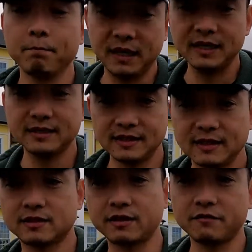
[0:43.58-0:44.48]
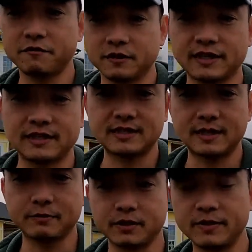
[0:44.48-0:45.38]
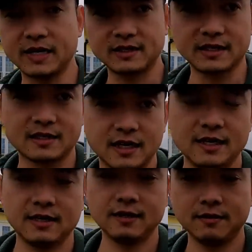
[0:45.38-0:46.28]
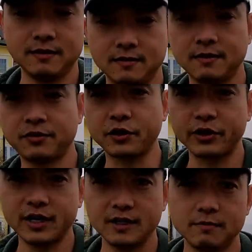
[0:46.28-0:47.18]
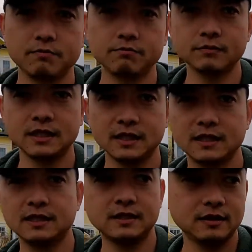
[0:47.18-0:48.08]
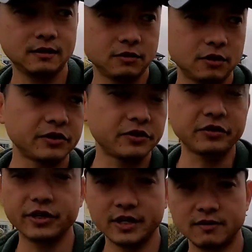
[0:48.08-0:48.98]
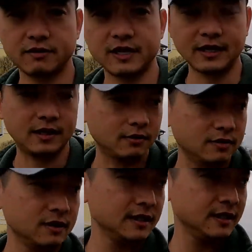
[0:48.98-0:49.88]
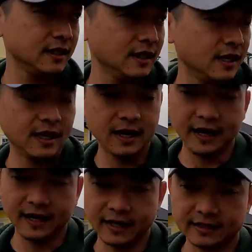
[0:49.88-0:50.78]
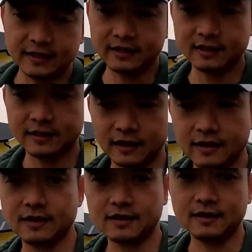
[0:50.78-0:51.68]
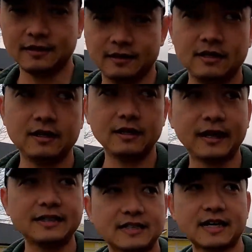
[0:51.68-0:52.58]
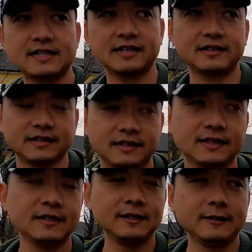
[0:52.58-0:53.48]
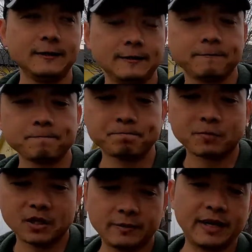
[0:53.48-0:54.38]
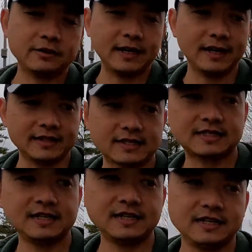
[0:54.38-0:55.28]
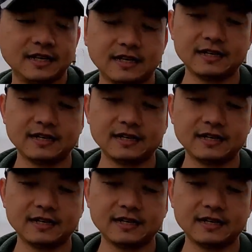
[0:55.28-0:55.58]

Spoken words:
But it's starting to feel like December because it's 30, a little under 30 right now. And had this idea to come out and see